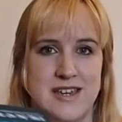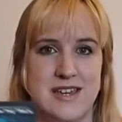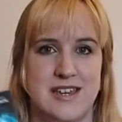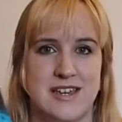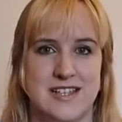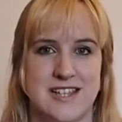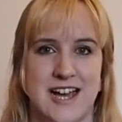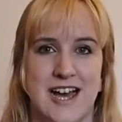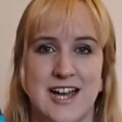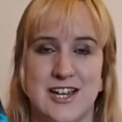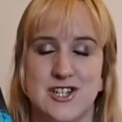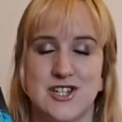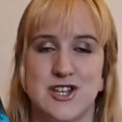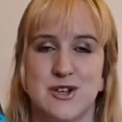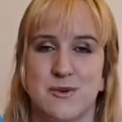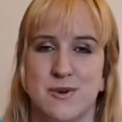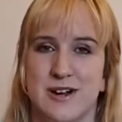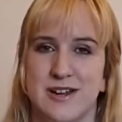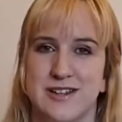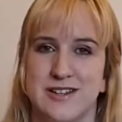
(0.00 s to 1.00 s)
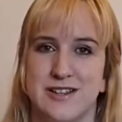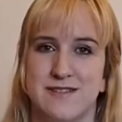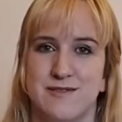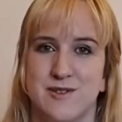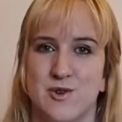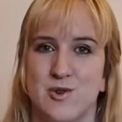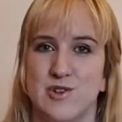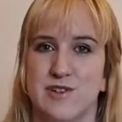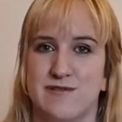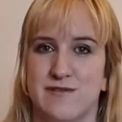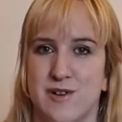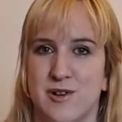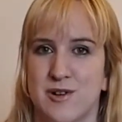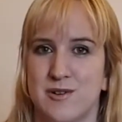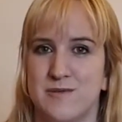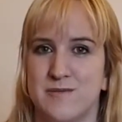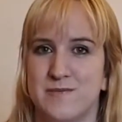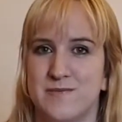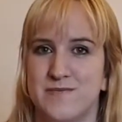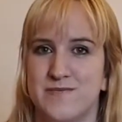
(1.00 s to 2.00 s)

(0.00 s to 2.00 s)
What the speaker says: it's actually quite difficult to follow.